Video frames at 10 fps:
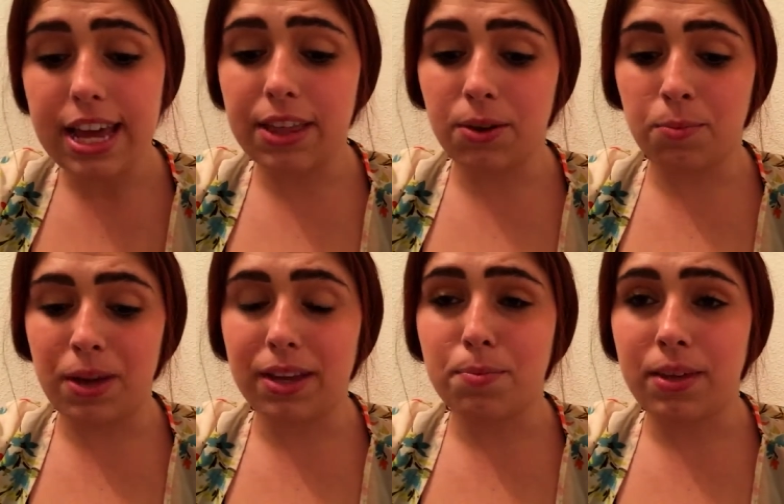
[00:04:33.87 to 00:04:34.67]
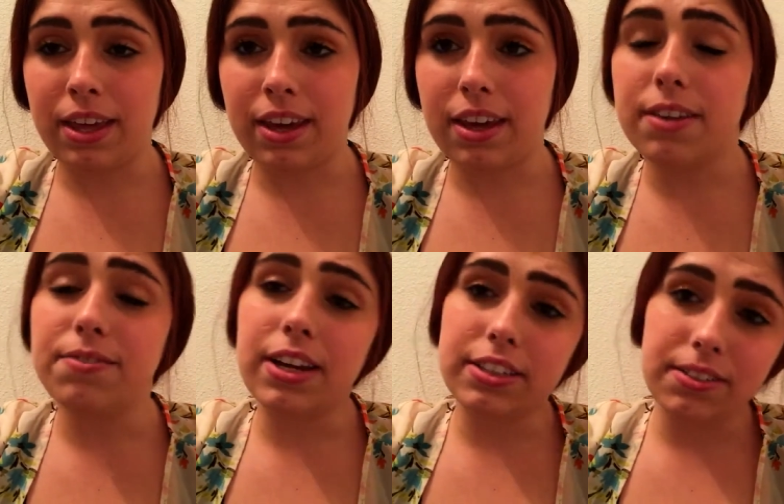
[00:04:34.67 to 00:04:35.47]
either make me an
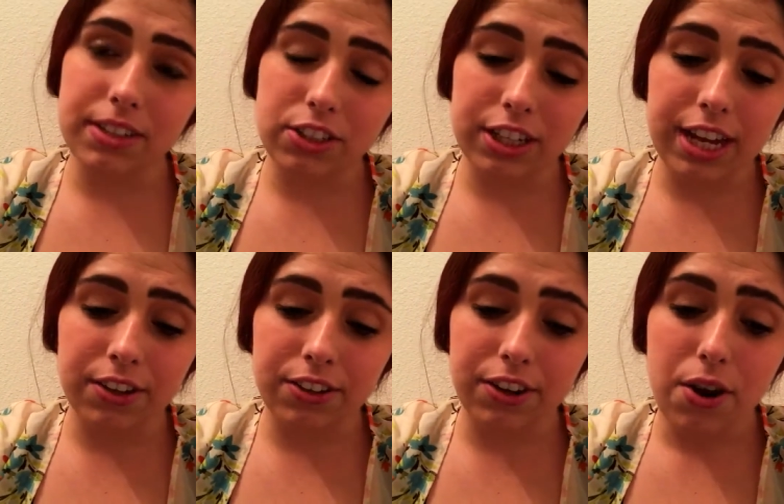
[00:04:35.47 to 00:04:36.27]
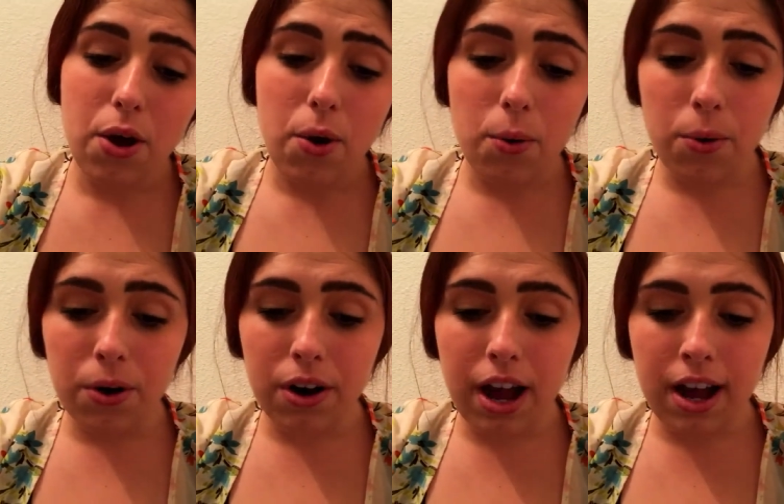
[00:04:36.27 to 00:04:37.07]
effective educator
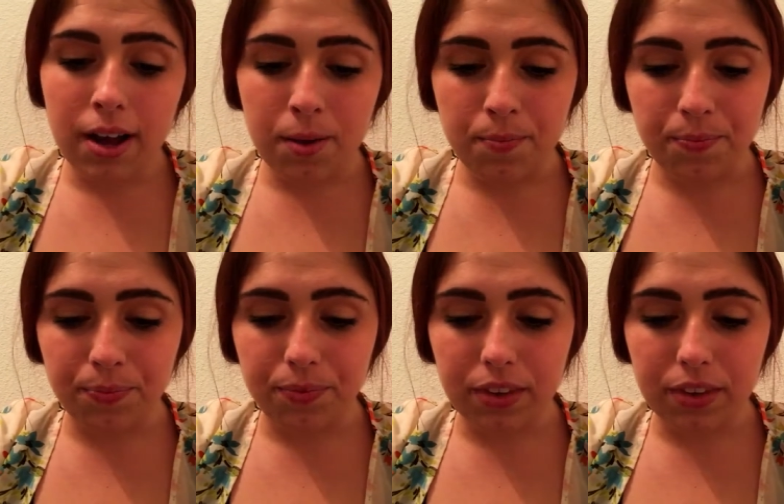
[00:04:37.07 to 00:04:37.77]
or um,